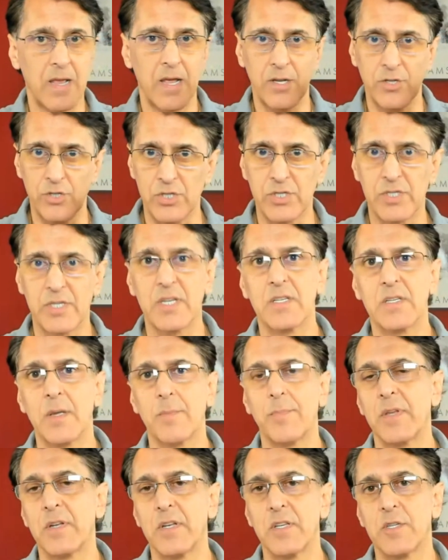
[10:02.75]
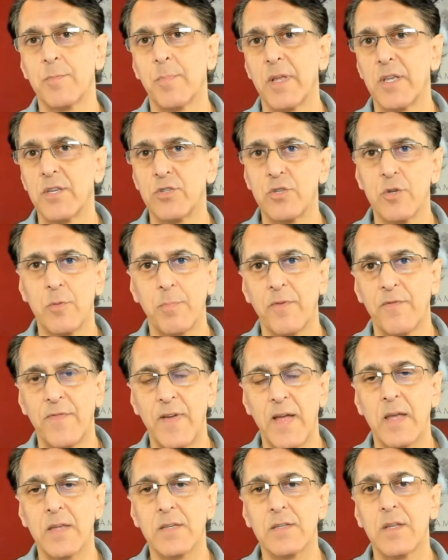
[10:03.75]
and just see something displayed super
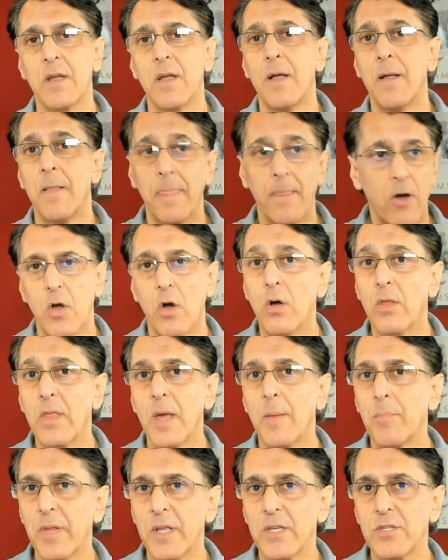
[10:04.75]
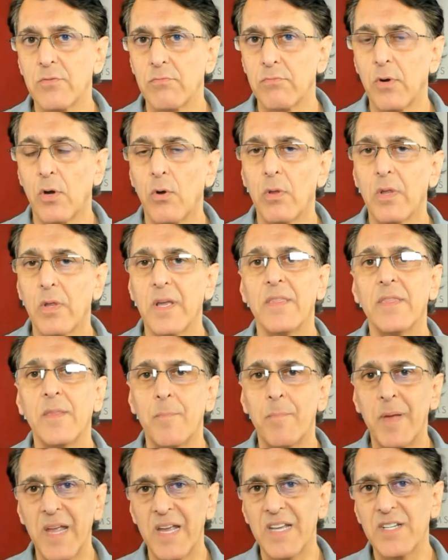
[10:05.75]
fast, all that plays a role in the
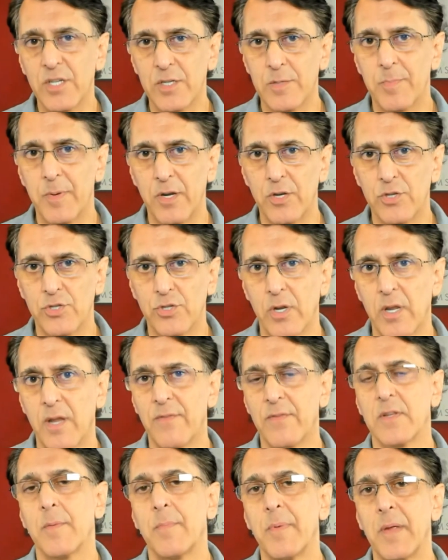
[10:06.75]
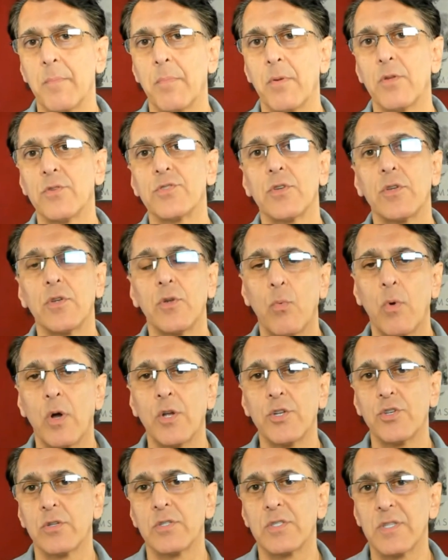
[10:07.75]
page experience you're giving to people. So you
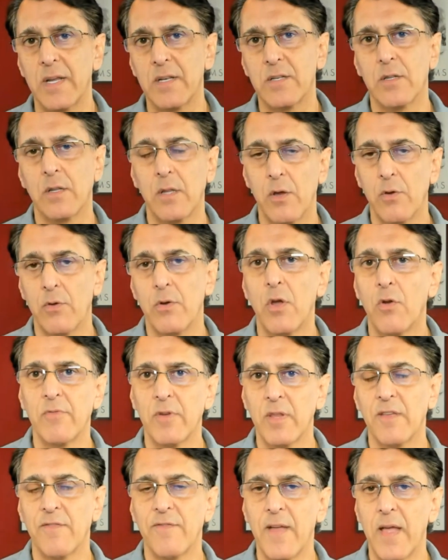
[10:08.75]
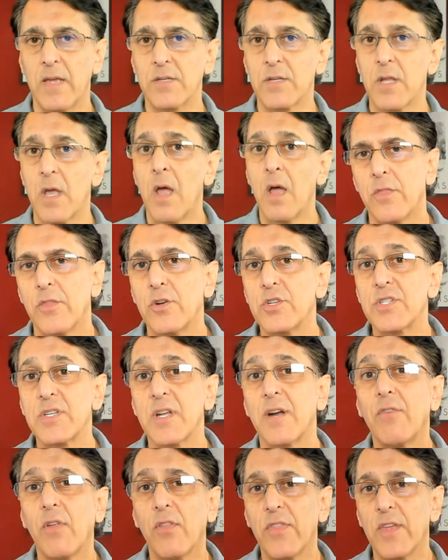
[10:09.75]
want your site to load really fast. There's
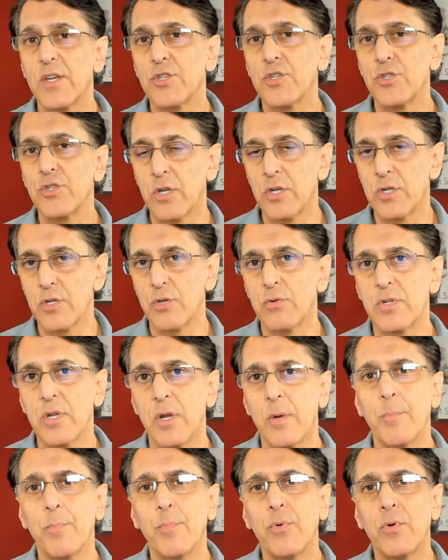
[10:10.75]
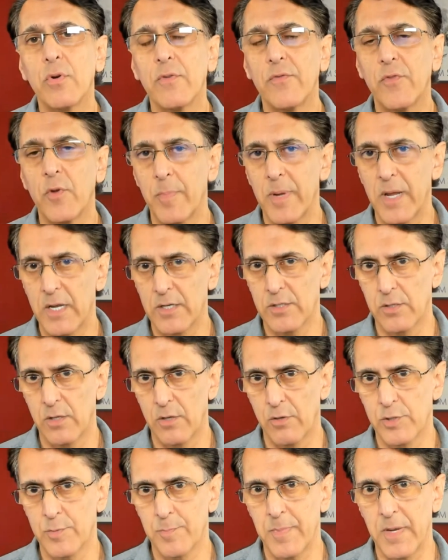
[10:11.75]
several things you can do to improve your page
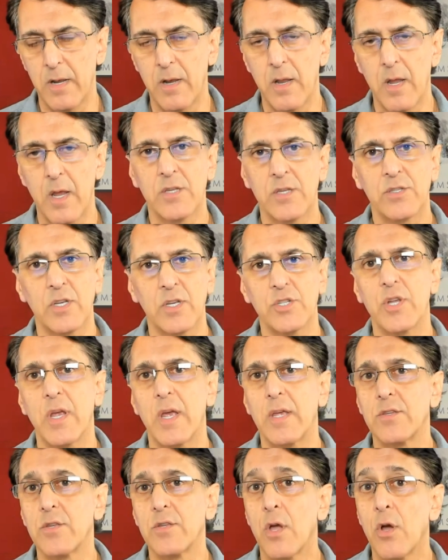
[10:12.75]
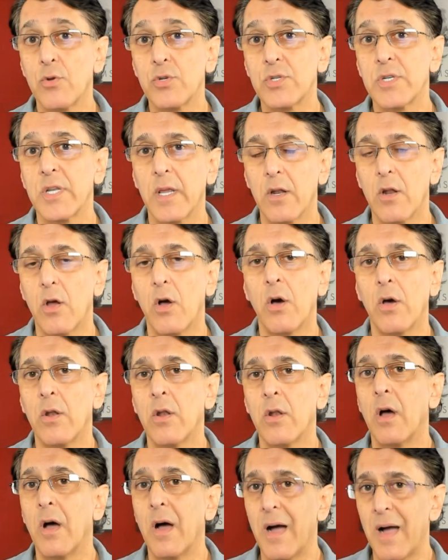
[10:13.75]
load speed, such as hosting it on
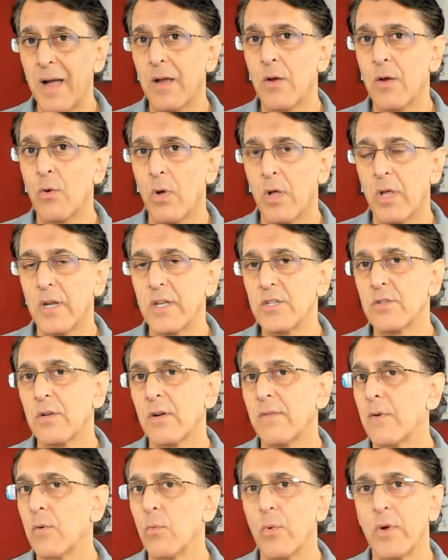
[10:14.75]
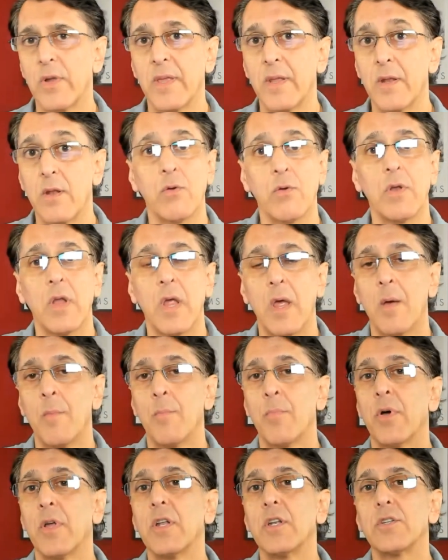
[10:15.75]
a high quality server where they don't
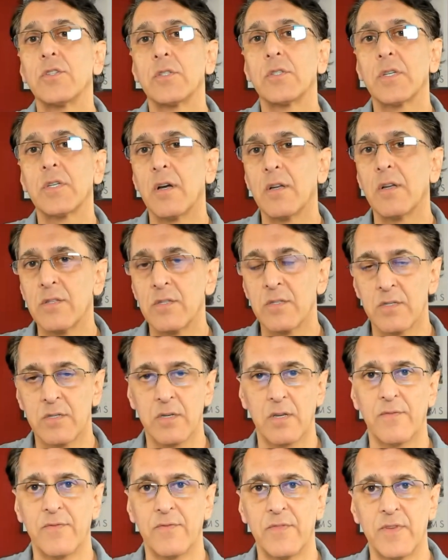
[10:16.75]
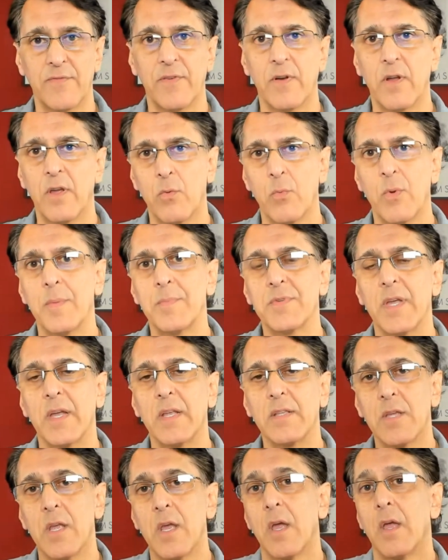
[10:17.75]
put tons of different other
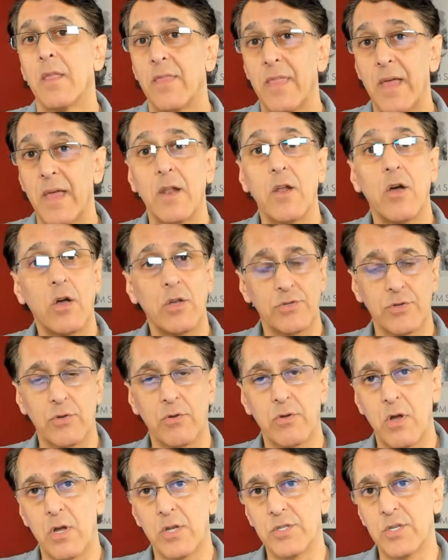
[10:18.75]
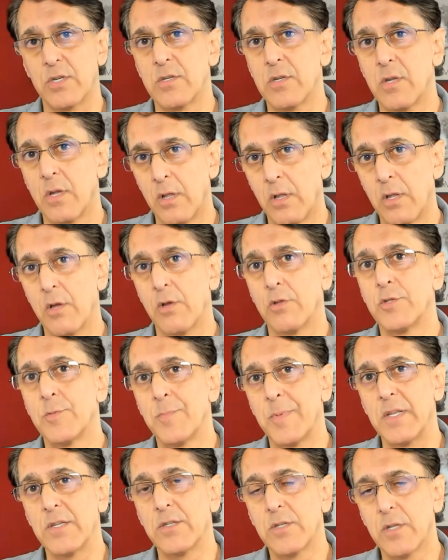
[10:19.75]
websites. That also causes load
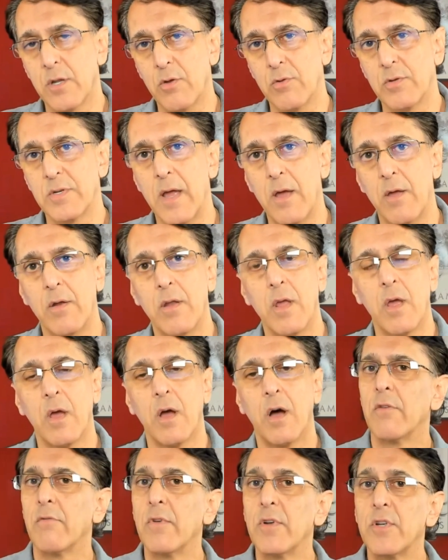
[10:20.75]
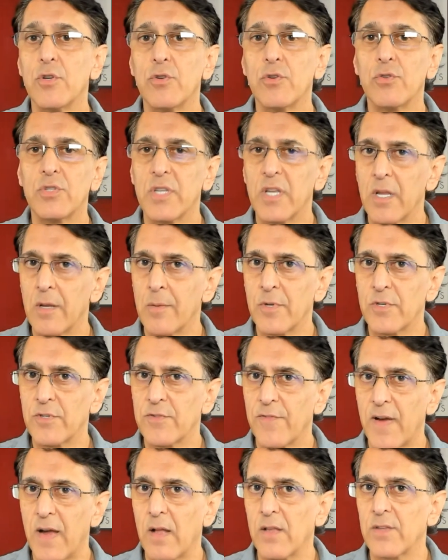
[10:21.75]
speeds to go down. Reduce image
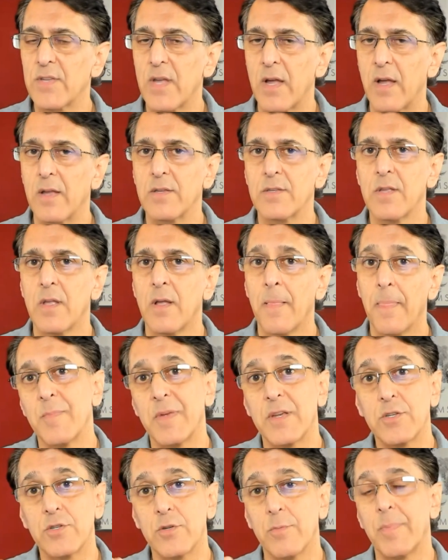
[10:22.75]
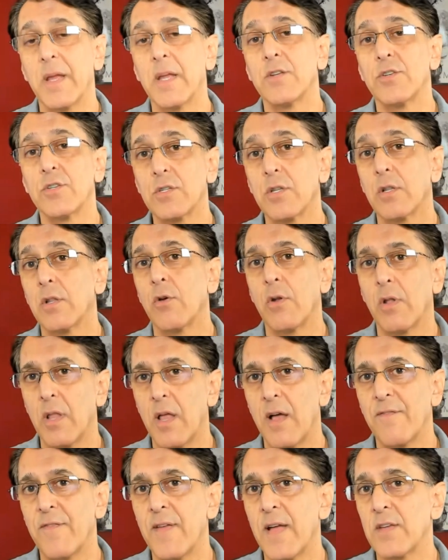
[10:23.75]
file size. It makes your pages load a
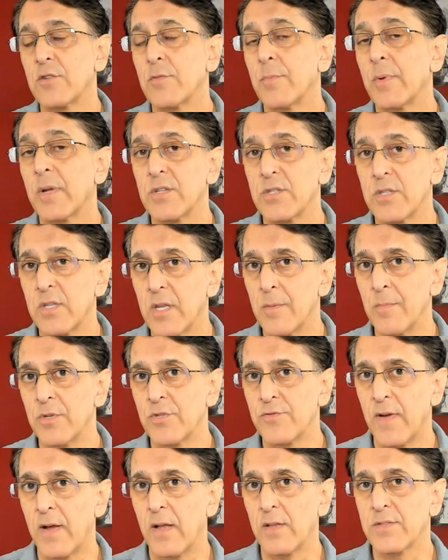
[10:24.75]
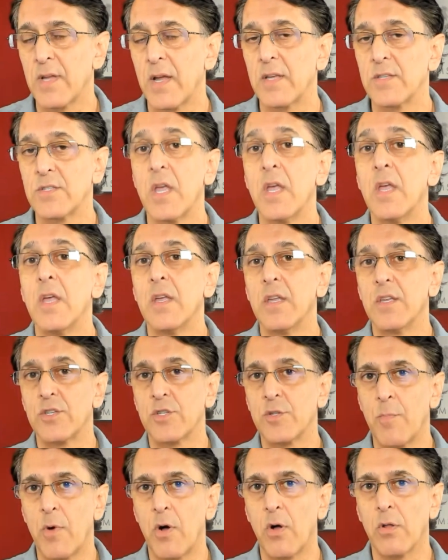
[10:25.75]
lot faster because the image file size is
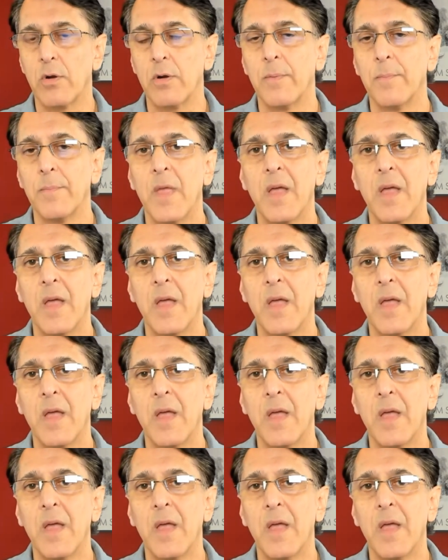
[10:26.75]
smaller.